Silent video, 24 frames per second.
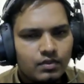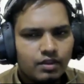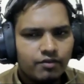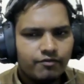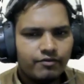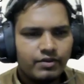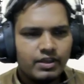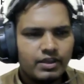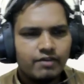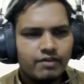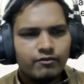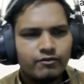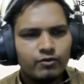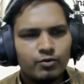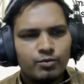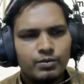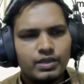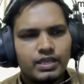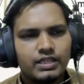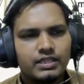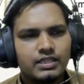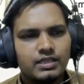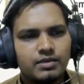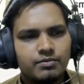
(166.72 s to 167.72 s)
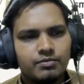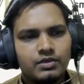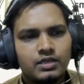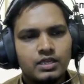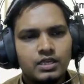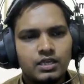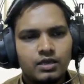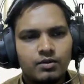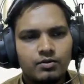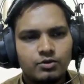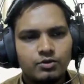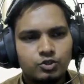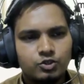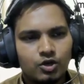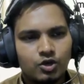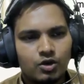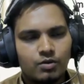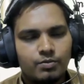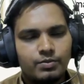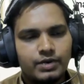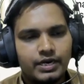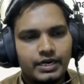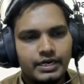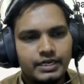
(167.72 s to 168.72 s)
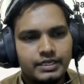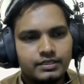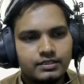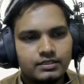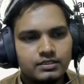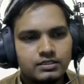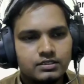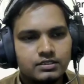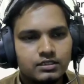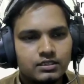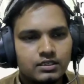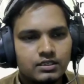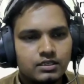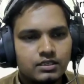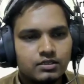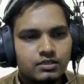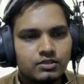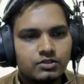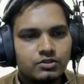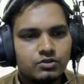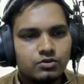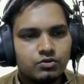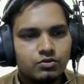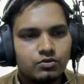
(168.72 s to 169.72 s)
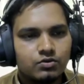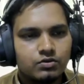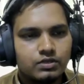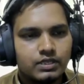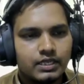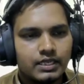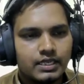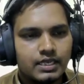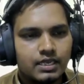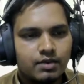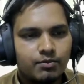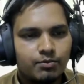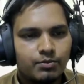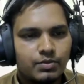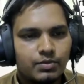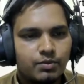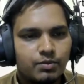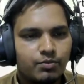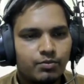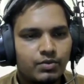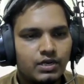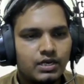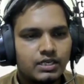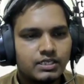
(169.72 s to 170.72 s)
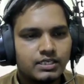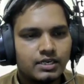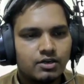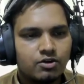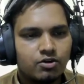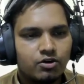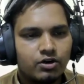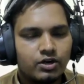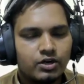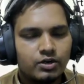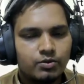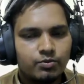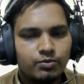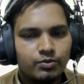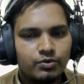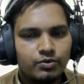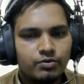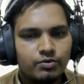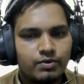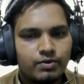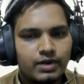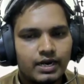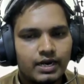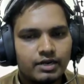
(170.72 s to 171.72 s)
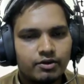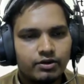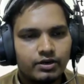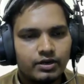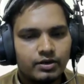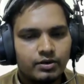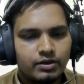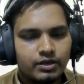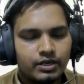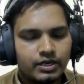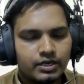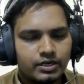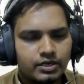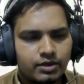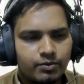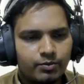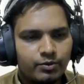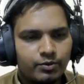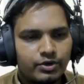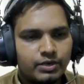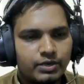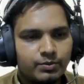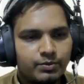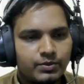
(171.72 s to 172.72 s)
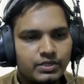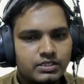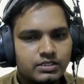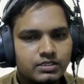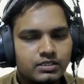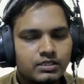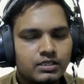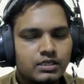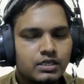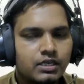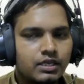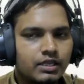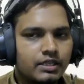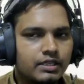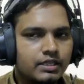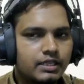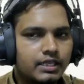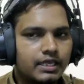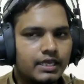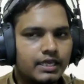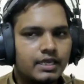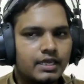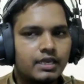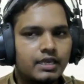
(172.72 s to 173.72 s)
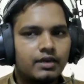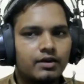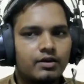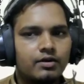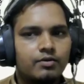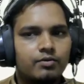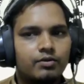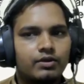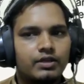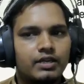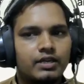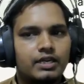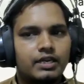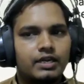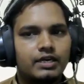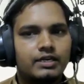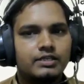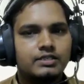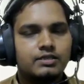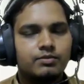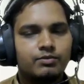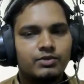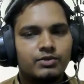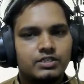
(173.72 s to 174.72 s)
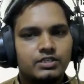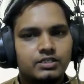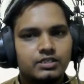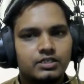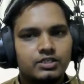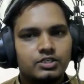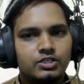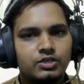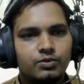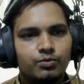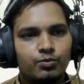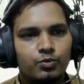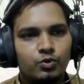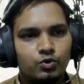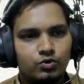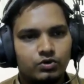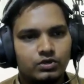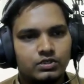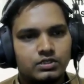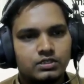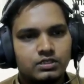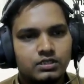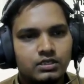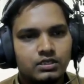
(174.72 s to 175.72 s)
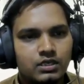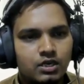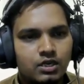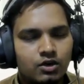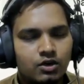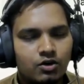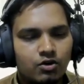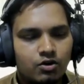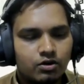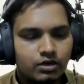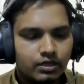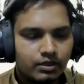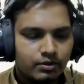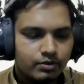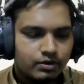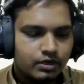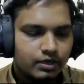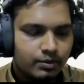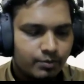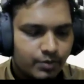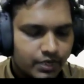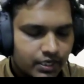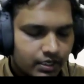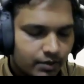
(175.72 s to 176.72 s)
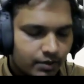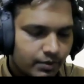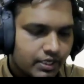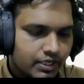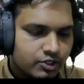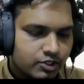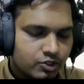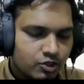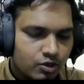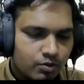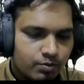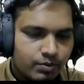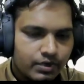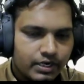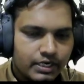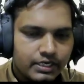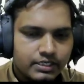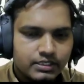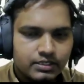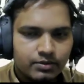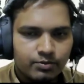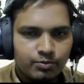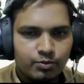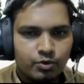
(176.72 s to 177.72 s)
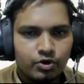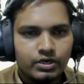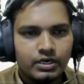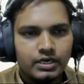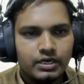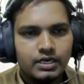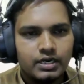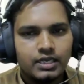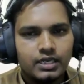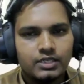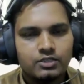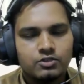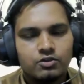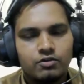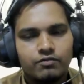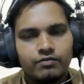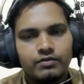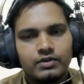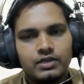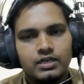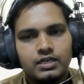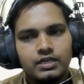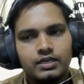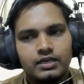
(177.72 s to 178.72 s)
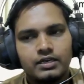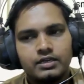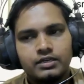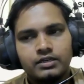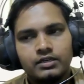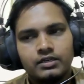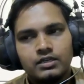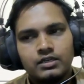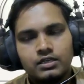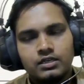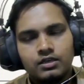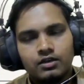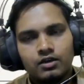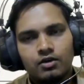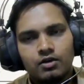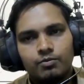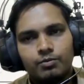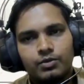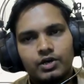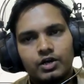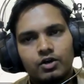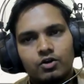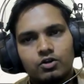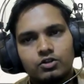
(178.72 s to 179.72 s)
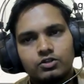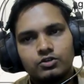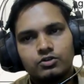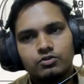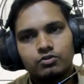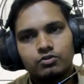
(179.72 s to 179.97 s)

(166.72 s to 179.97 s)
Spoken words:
we have to make them job ready, so they can publish and contribute back to a community. Means they can create some research reports. Not only becoming a job ready is important task of a learner, but also